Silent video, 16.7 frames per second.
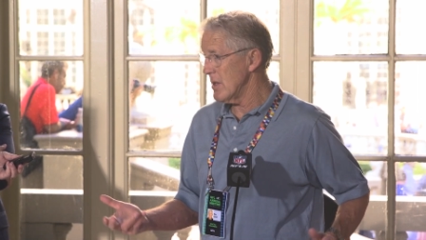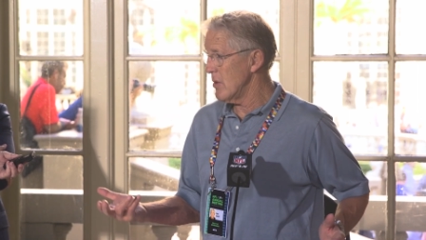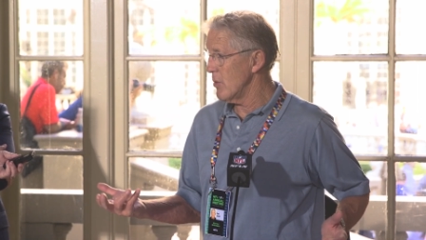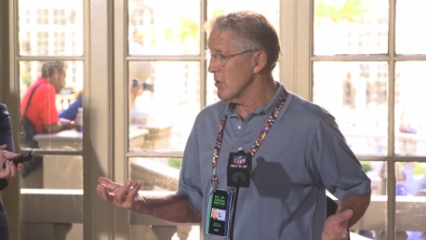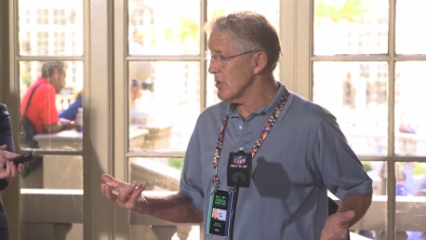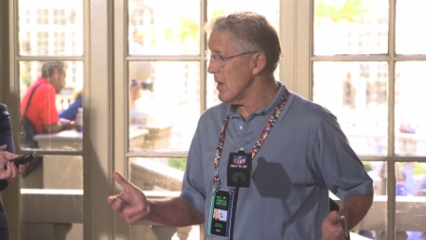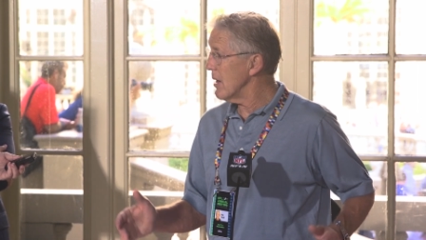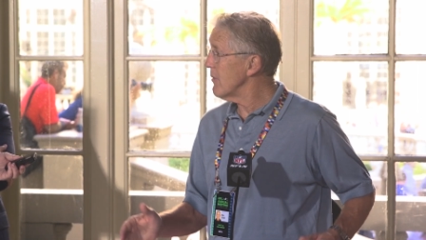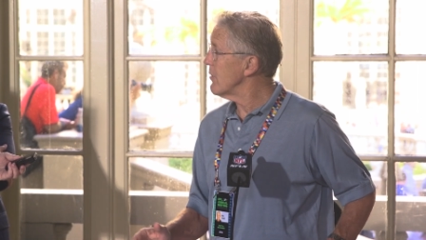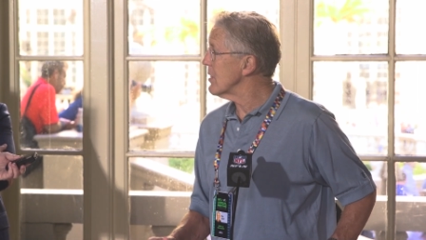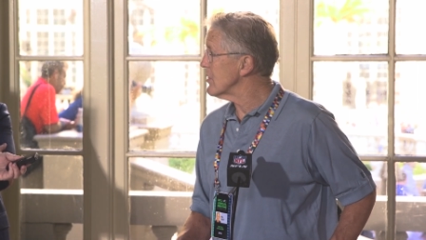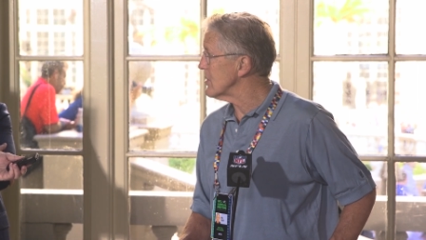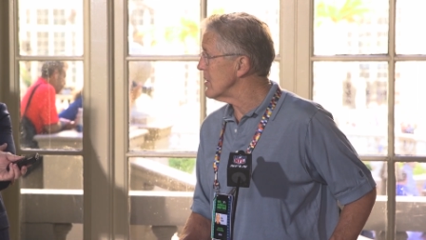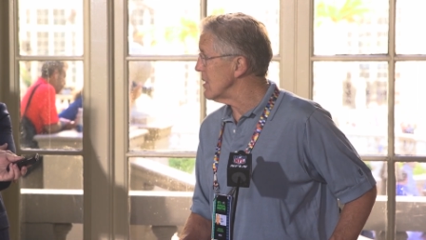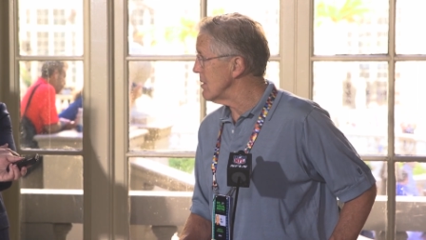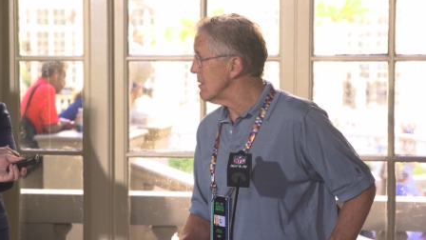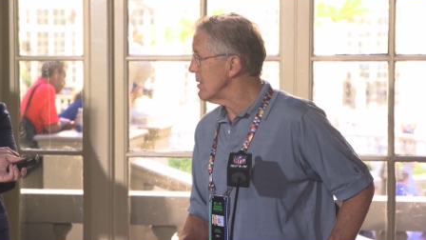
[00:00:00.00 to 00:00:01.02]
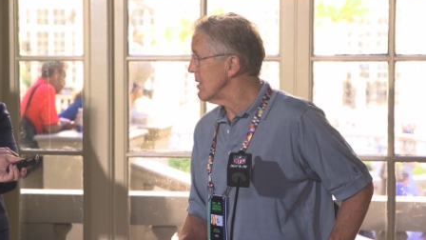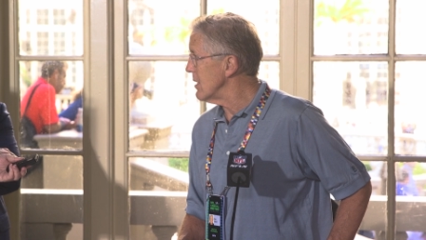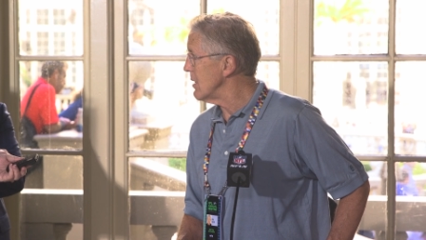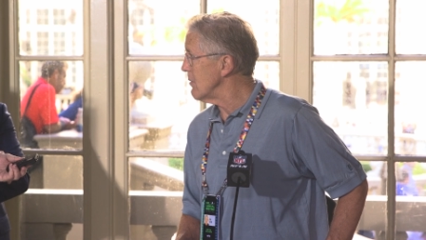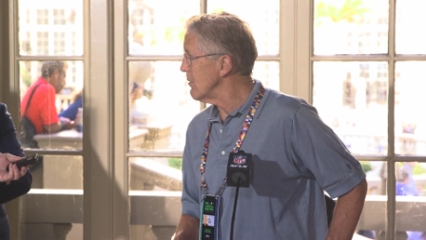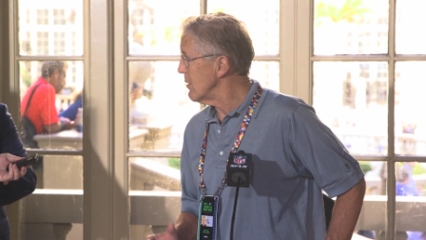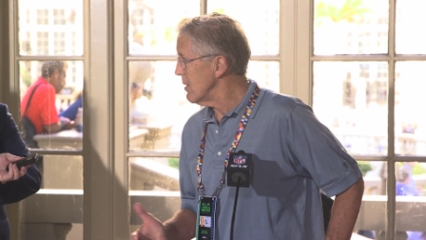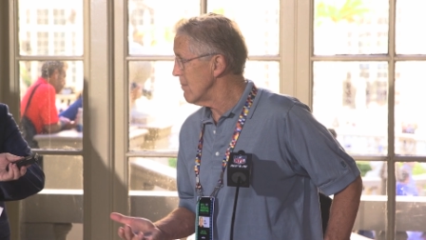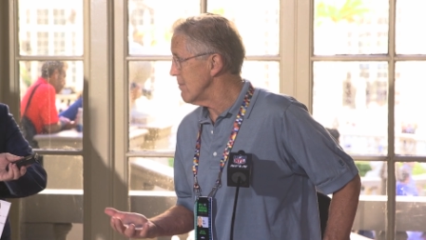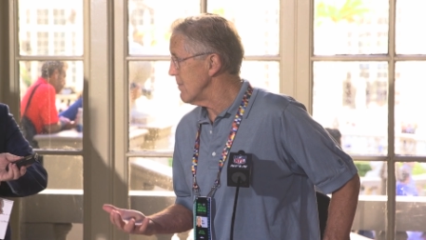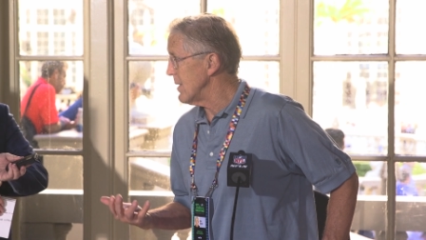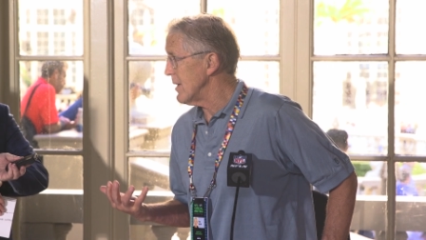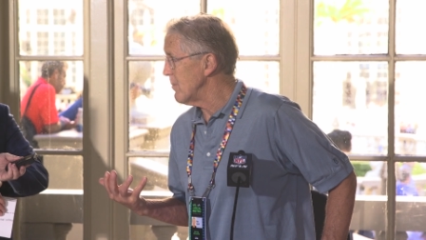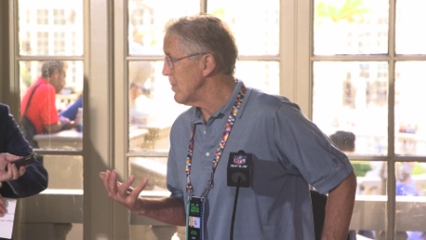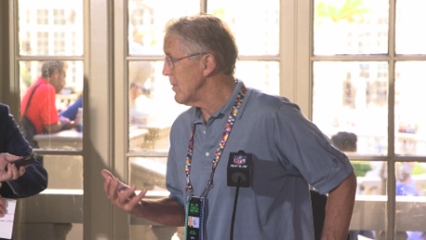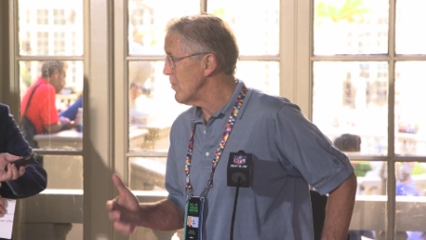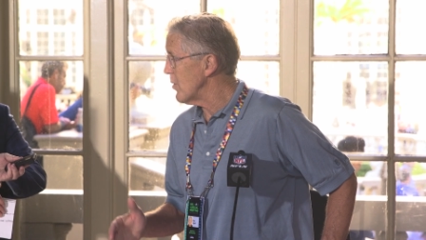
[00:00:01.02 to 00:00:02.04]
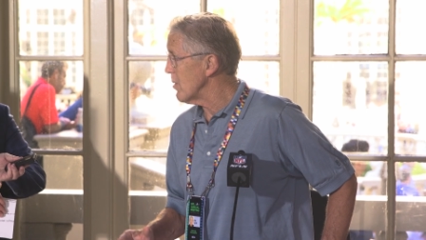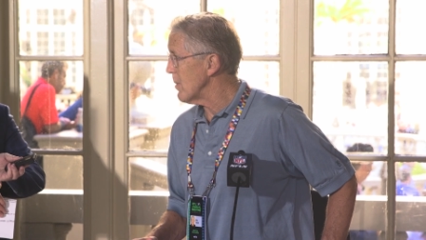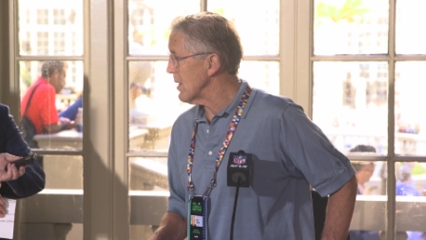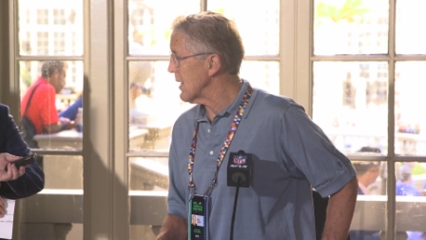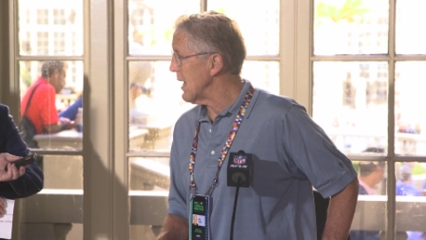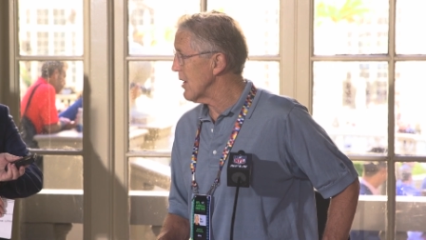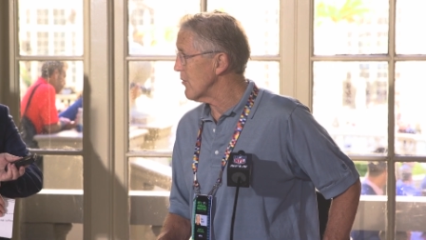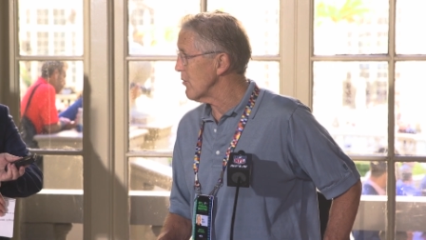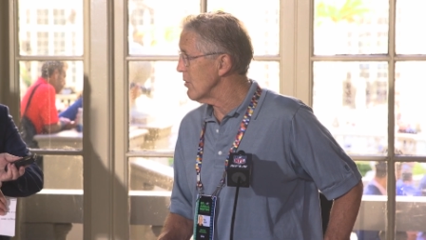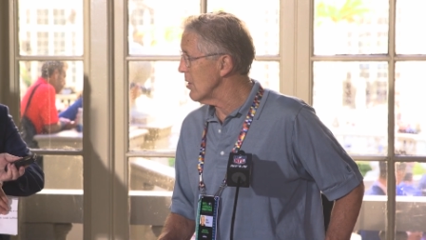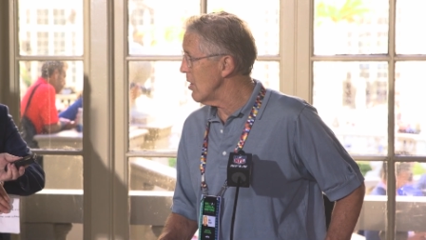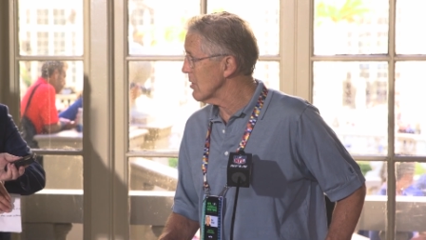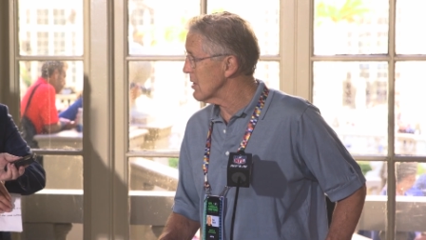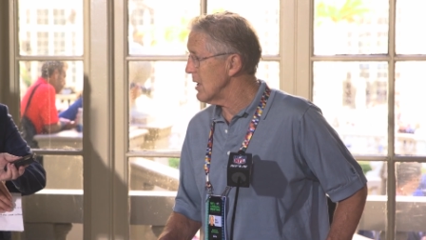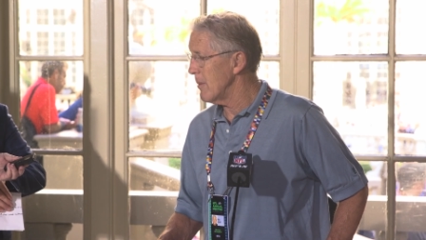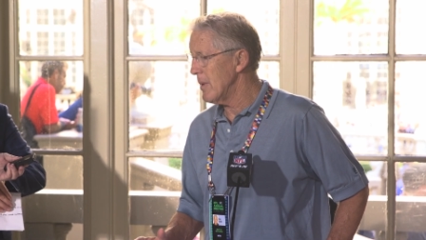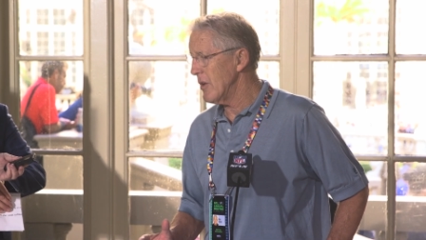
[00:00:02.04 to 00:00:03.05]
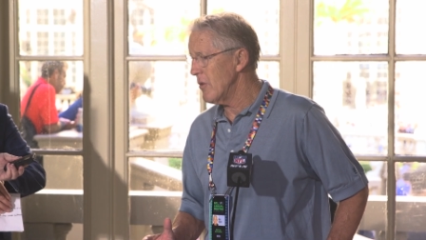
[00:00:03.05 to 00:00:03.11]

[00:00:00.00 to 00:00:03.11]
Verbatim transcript: And it was obvious that he he's been one of my guys for a long time.